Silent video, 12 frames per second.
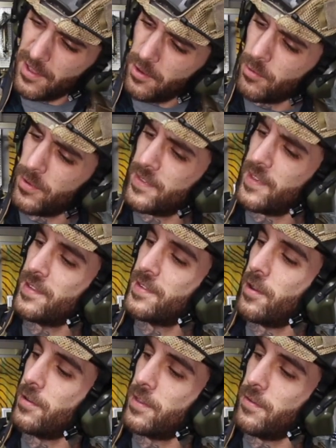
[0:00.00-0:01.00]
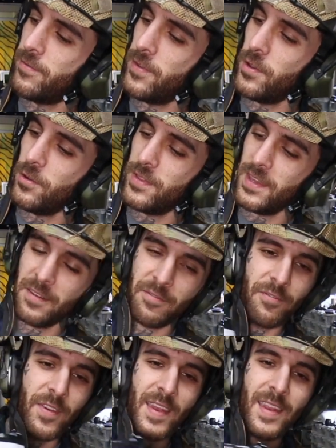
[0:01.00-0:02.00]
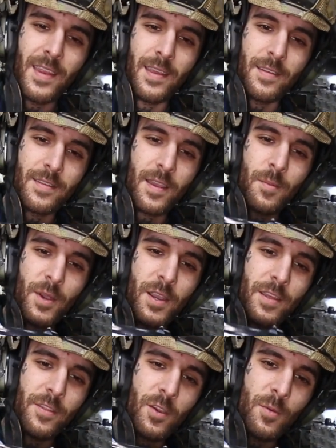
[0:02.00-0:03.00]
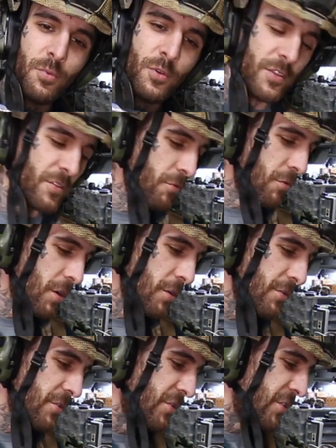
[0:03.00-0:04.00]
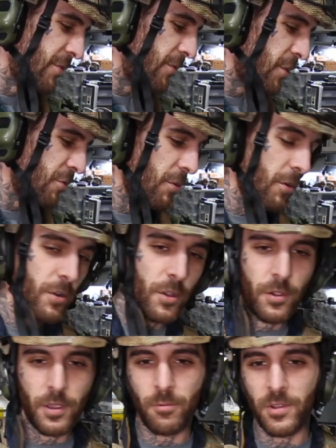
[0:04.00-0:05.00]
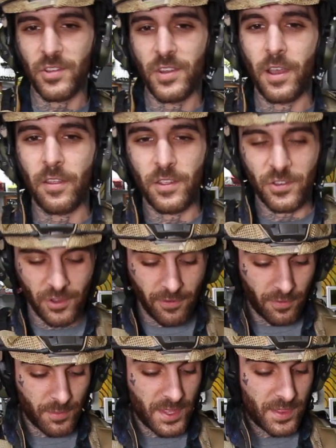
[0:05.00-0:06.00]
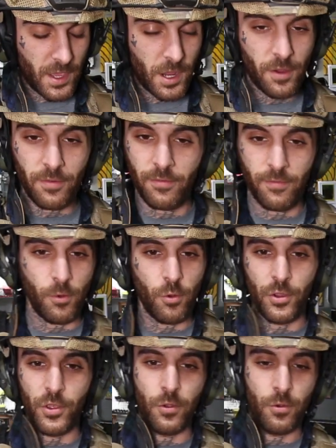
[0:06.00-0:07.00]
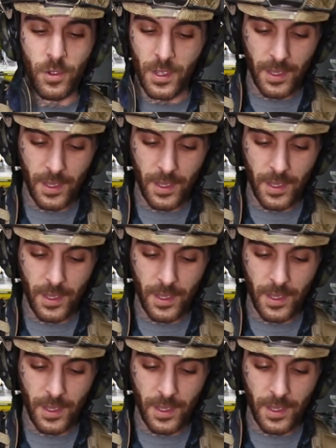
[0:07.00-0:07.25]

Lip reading: Ones they sell at the field, the Infinities. I buy the .20s just for chronoing, which now they shove them in there for you.